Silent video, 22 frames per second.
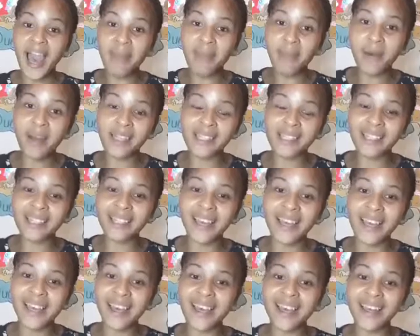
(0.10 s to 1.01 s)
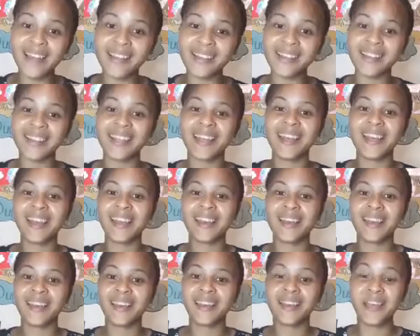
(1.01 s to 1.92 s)
boys and girls.
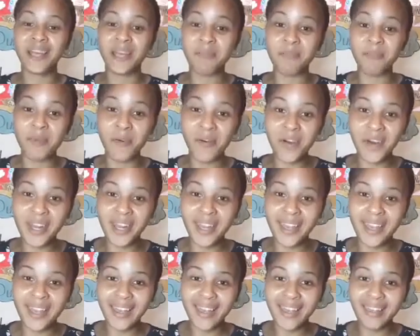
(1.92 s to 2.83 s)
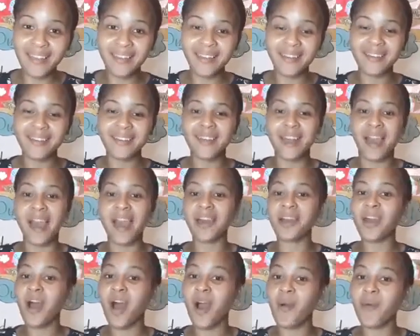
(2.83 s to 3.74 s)
Good morning.
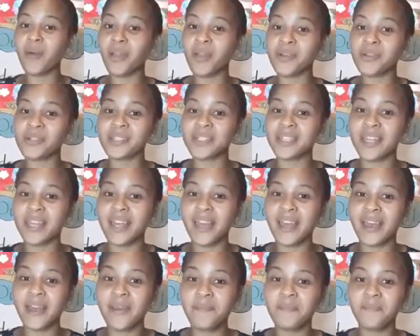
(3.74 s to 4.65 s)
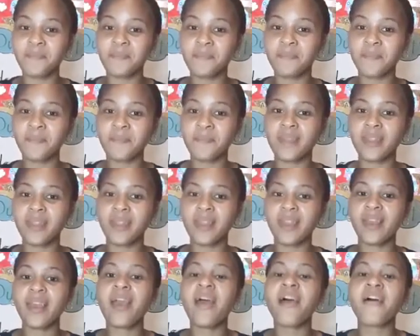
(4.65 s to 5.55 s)
And how are you today?
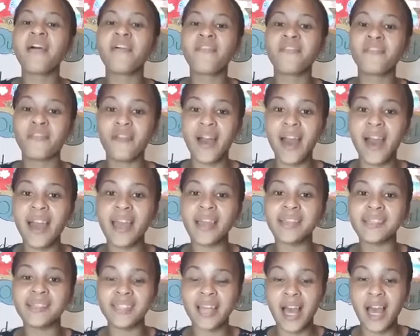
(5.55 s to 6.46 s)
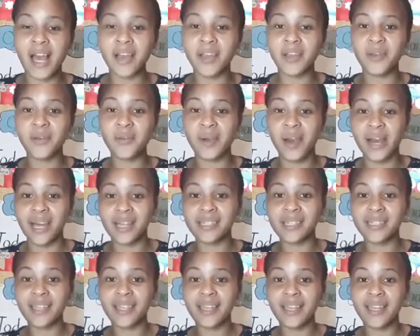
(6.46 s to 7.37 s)
Fine, thank you,
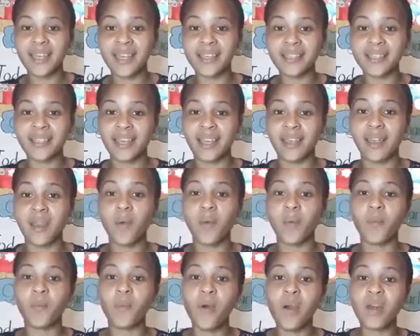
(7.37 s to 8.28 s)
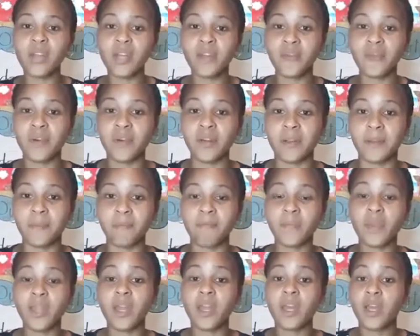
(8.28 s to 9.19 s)
Auntie Kizzy. Wonderful.
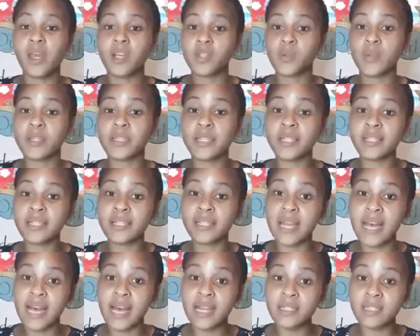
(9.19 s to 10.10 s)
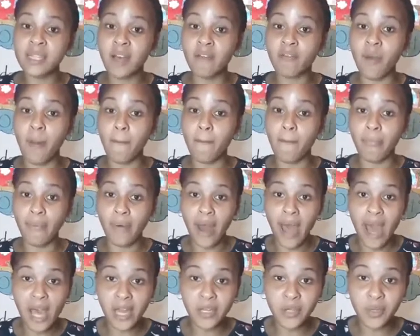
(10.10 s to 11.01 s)
So it's the start of a
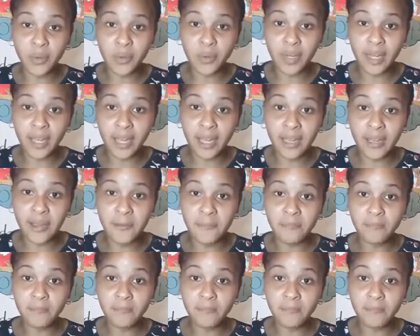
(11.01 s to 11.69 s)
brand new day.